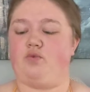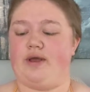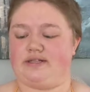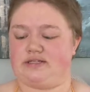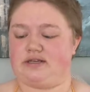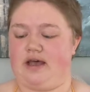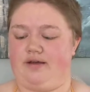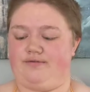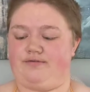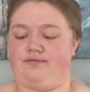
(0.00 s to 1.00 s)
widths
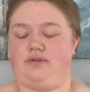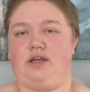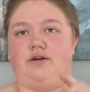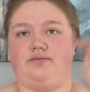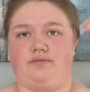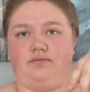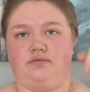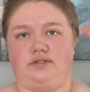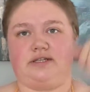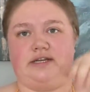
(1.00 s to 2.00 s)
of, you know,
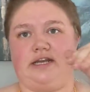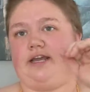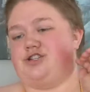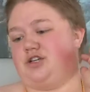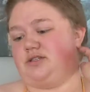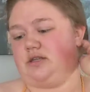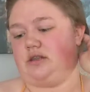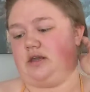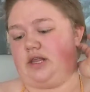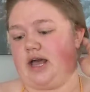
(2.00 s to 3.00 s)
delineations in
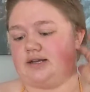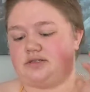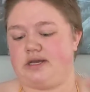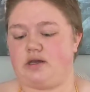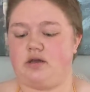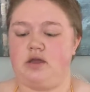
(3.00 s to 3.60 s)
the elastic.